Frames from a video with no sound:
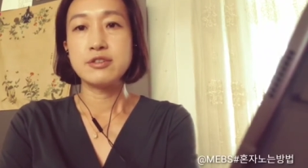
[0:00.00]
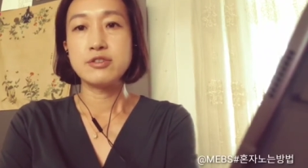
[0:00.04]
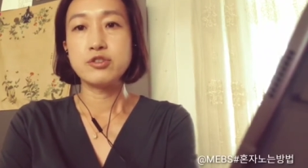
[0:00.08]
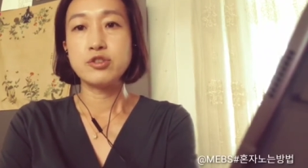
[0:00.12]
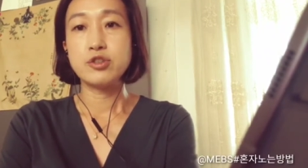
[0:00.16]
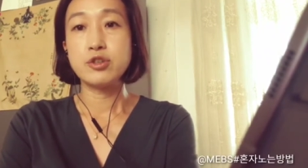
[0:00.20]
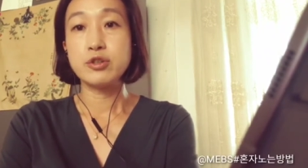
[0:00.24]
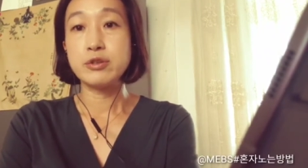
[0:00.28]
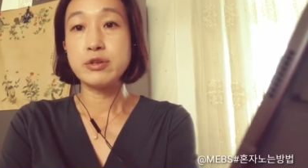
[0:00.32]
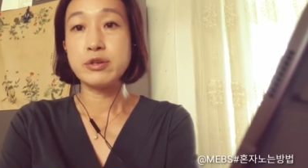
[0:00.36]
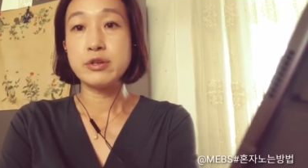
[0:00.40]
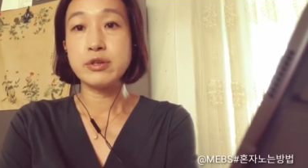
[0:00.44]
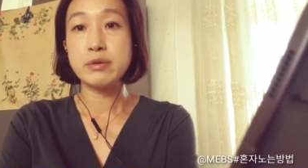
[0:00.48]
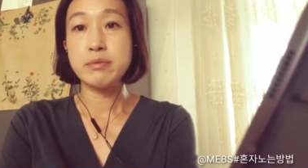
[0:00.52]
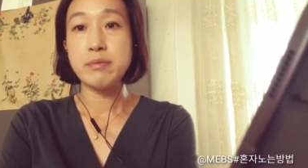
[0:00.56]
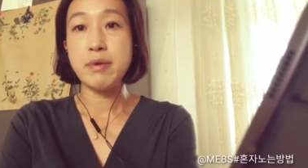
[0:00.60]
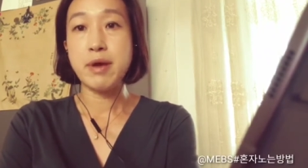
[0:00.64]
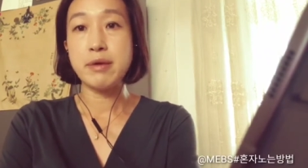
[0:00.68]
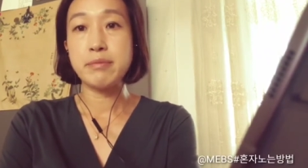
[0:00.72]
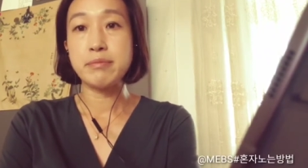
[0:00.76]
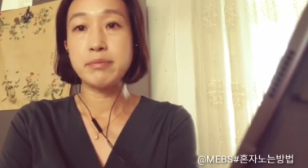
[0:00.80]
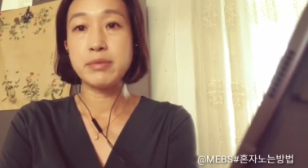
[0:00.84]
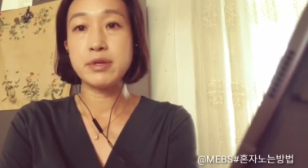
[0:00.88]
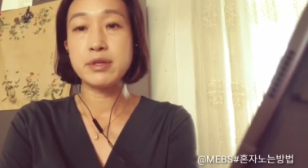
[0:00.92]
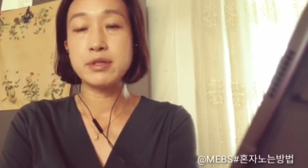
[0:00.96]
Do you
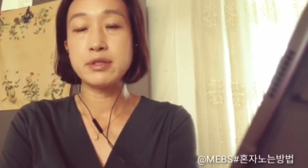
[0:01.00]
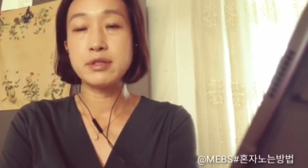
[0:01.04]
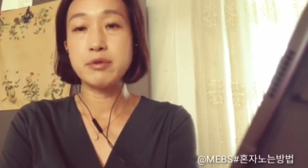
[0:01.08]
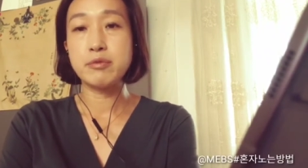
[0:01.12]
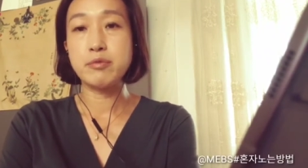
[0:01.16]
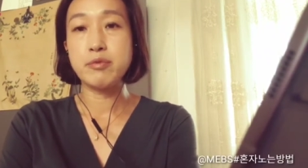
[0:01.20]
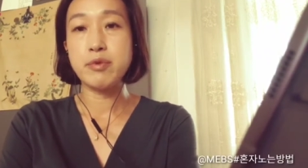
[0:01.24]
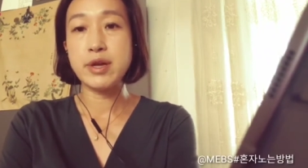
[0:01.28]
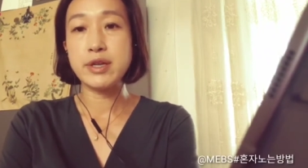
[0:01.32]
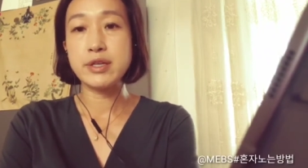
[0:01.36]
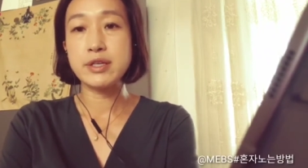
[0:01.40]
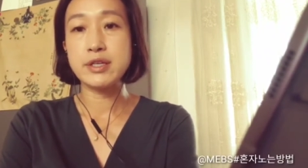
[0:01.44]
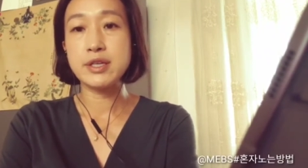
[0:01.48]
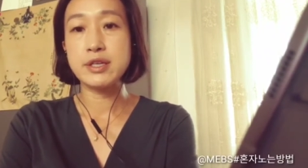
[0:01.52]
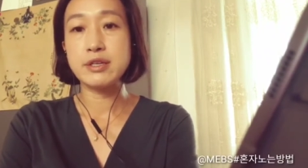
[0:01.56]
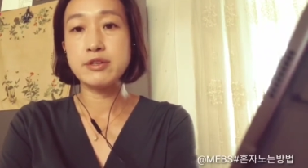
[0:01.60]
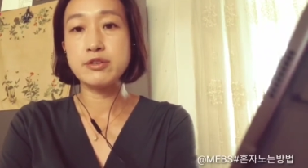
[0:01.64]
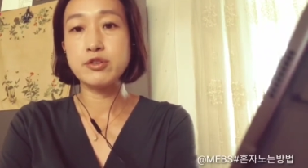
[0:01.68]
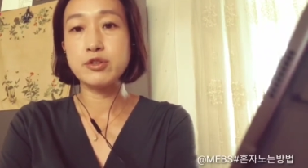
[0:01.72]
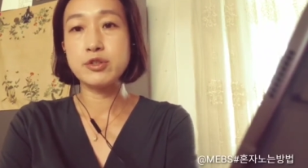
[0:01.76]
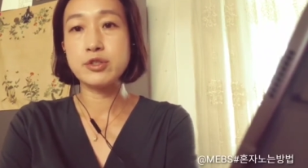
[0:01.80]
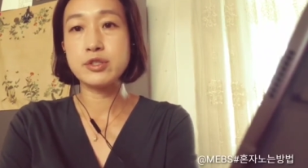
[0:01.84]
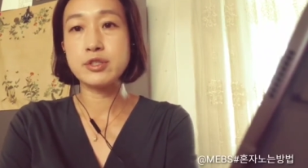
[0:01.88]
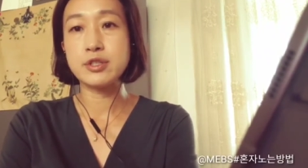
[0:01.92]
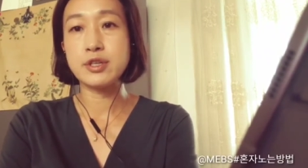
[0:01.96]
remember when he
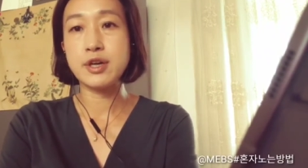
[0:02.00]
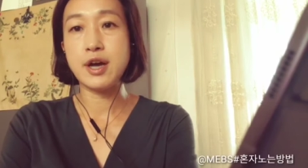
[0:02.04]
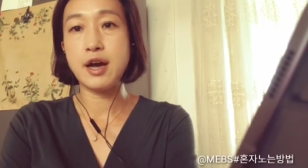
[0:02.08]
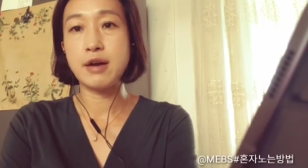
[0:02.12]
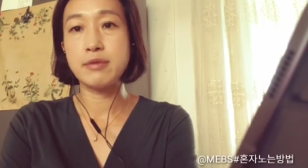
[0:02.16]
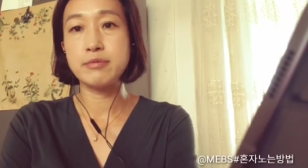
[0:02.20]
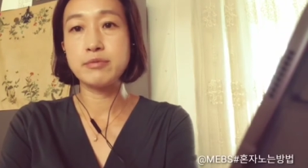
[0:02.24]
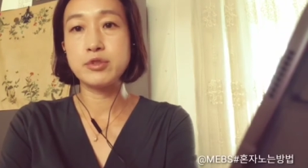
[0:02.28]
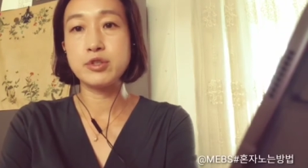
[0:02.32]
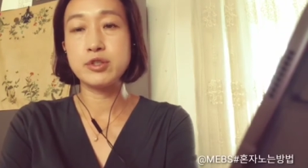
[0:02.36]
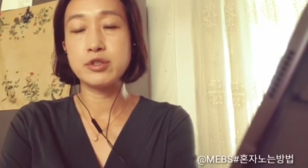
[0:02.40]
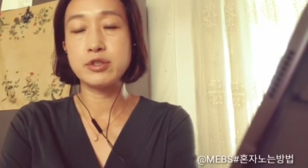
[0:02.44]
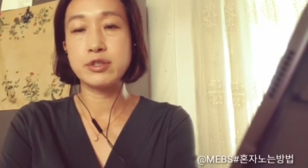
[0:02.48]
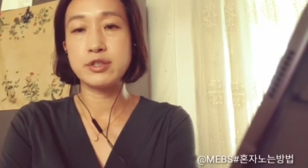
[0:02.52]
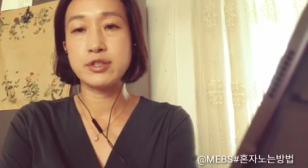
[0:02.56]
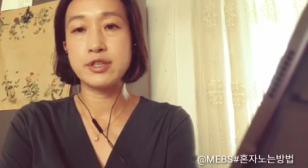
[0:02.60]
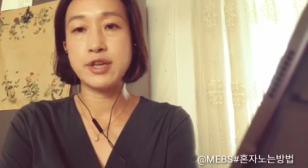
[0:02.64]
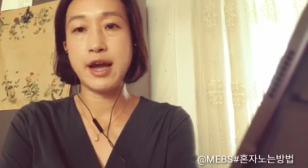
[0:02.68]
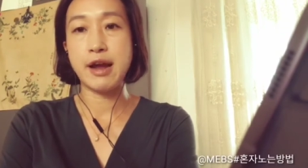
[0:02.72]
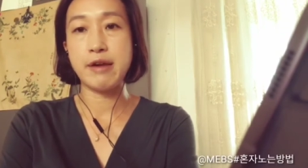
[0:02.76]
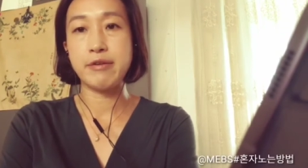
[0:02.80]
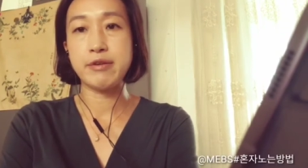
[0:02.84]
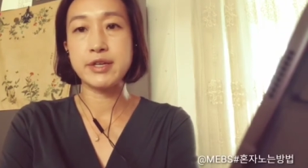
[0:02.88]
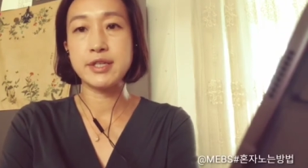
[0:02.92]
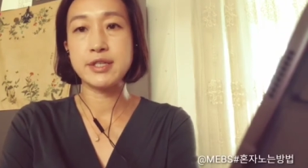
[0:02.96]
used to come to the
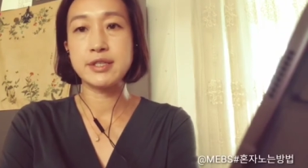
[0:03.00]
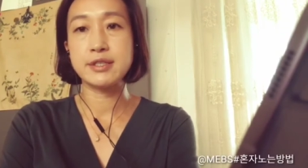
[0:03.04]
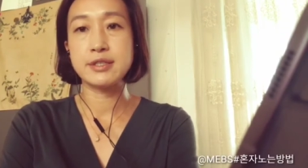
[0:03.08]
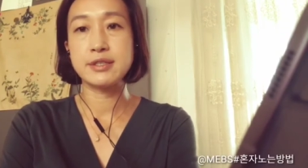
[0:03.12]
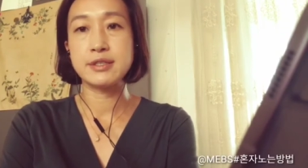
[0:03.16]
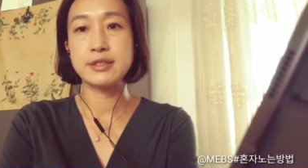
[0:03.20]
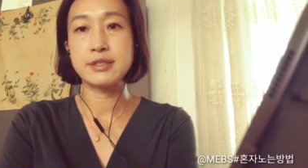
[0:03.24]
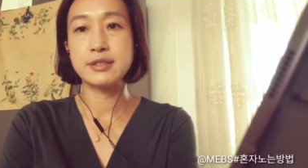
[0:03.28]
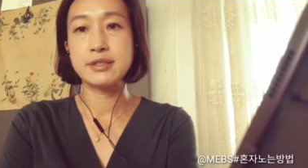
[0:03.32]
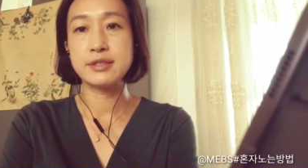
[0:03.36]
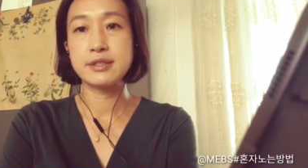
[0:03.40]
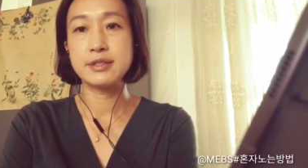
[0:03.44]
terrace?